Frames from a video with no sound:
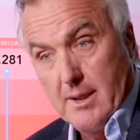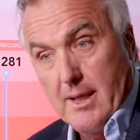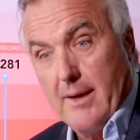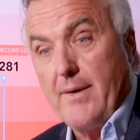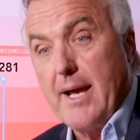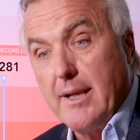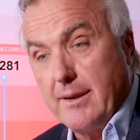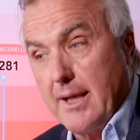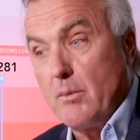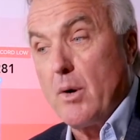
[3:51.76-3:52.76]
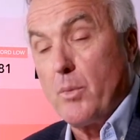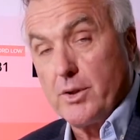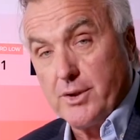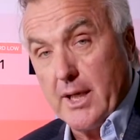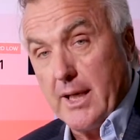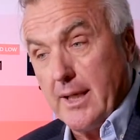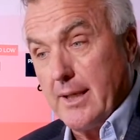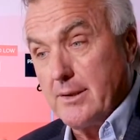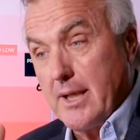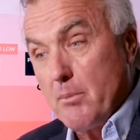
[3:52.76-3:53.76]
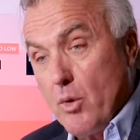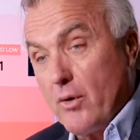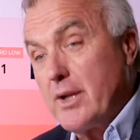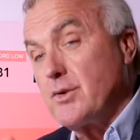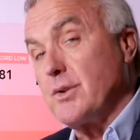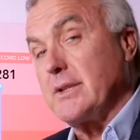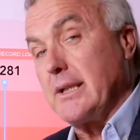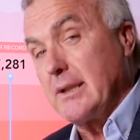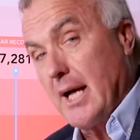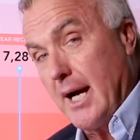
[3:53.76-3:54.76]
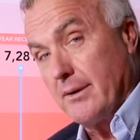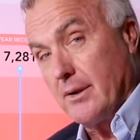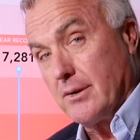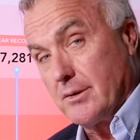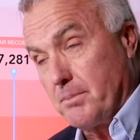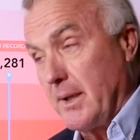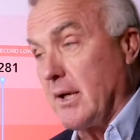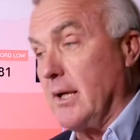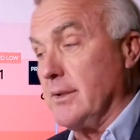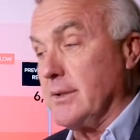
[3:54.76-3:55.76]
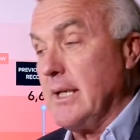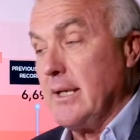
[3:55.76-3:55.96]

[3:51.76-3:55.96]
If anything, what we're seeing is more interest in condos because